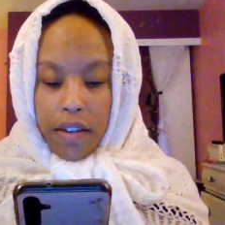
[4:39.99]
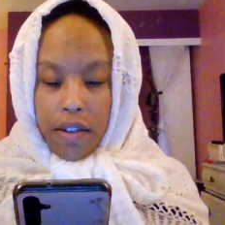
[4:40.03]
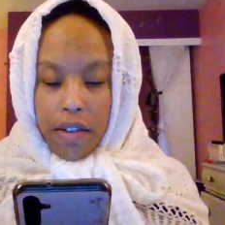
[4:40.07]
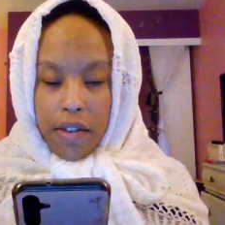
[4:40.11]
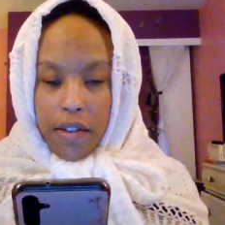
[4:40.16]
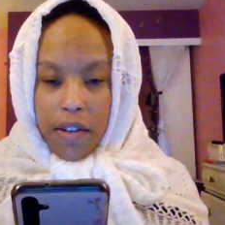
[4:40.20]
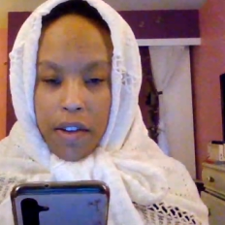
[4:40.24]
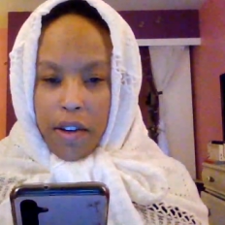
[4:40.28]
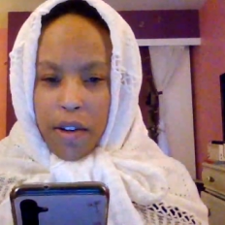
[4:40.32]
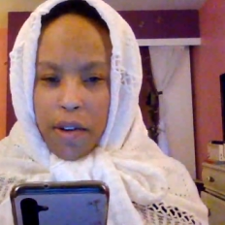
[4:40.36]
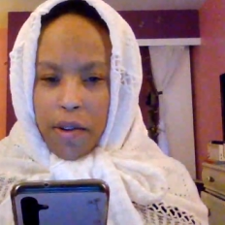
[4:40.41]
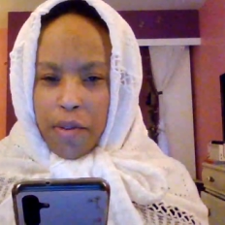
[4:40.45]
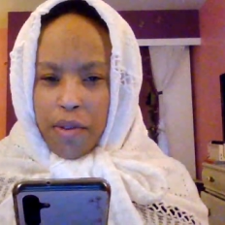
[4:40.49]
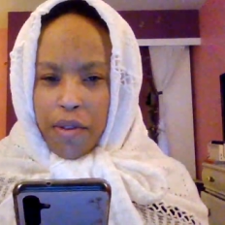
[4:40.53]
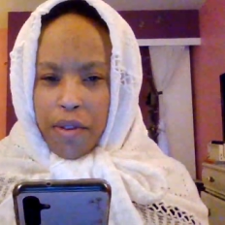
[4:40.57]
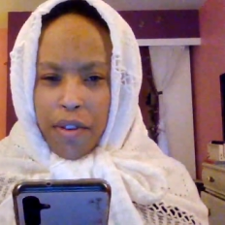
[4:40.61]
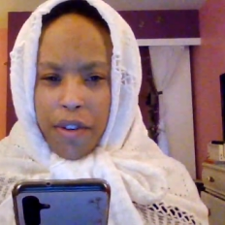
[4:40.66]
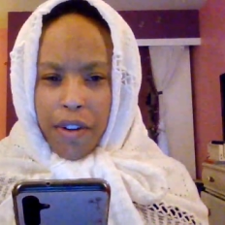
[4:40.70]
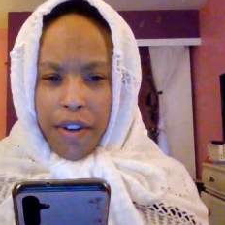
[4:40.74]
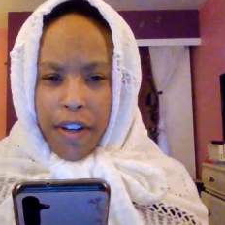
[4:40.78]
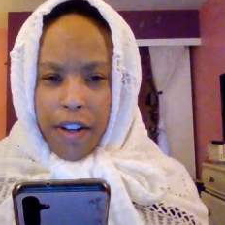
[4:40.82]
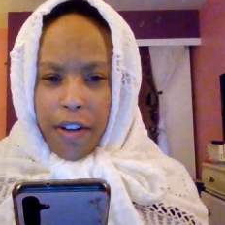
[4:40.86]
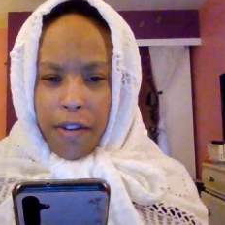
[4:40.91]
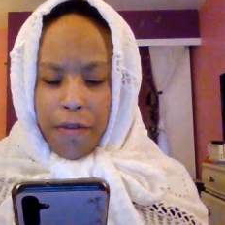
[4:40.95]
So
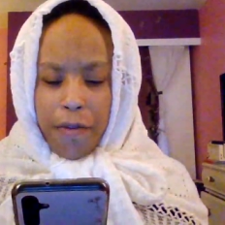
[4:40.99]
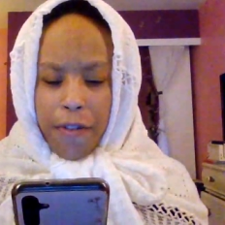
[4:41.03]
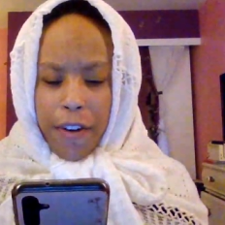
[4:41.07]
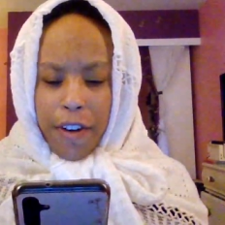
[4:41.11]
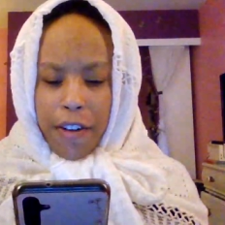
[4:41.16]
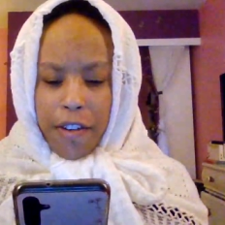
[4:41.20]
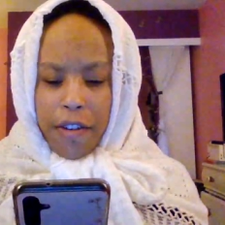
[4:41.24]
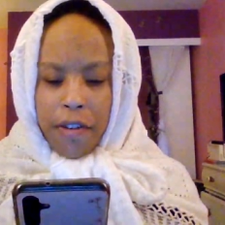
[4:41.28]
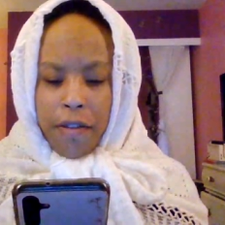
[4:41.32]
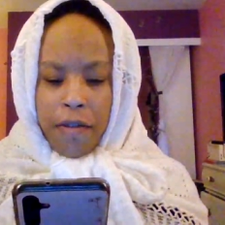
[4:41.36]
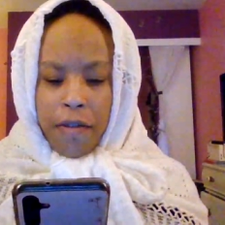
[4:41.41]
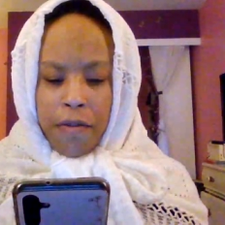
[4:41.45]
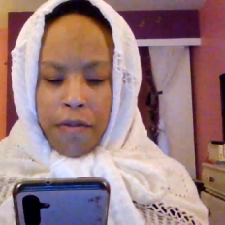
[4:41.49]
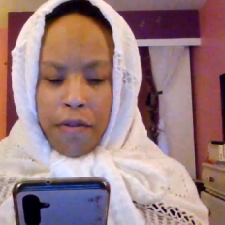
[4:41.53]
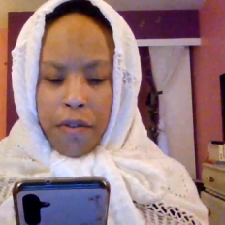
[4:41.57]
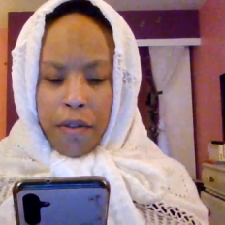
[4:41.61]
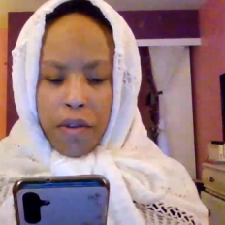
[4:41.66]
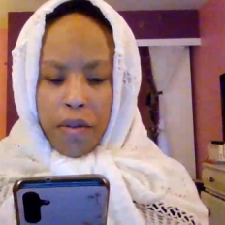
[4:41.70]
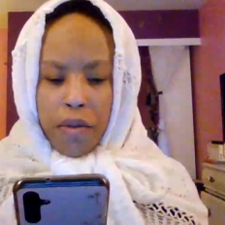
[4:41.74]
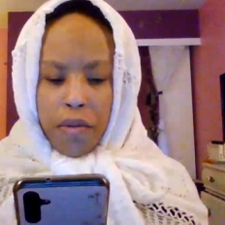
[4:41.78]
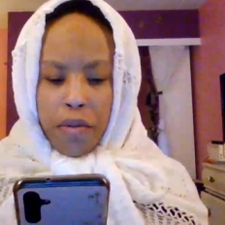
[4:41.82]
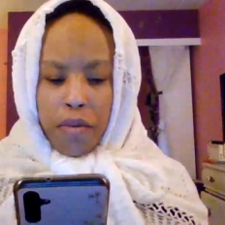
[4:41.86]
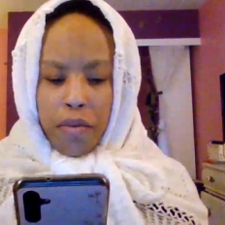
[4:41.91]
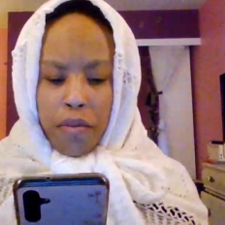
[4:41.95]
they're not effective
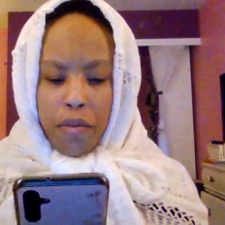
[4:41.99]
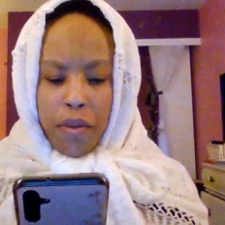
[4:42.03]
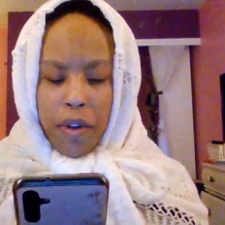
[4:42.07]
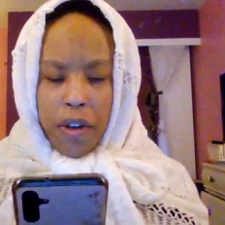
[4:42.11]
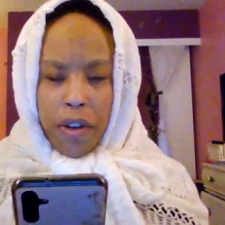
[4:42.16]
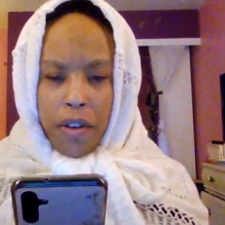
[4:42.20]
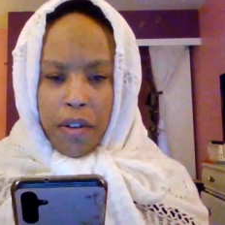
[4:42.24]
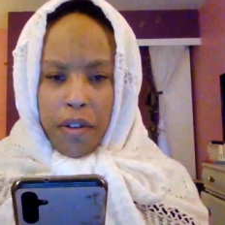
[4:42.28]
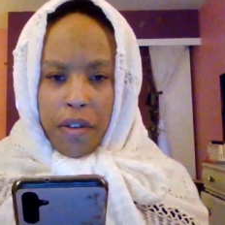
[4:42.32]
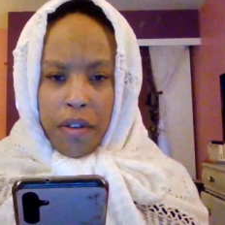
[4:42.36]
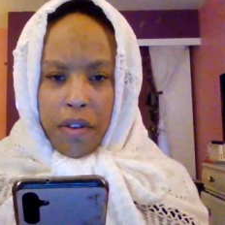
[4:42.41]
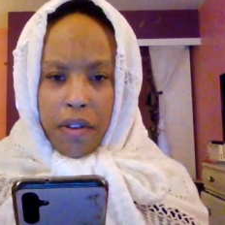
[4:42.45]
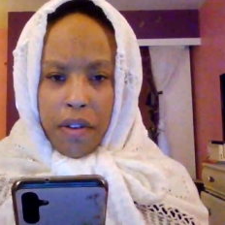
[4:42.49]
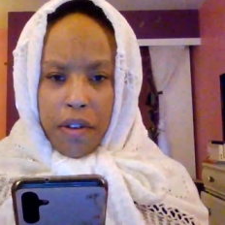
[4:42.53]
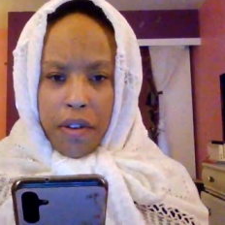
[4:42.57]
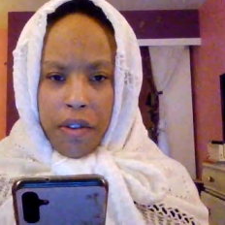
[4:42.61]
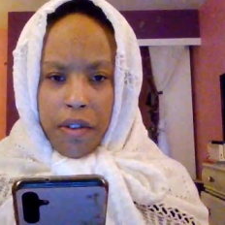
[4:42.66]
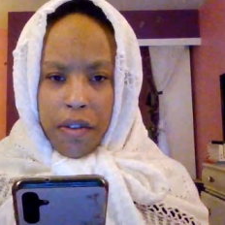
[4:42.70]
with.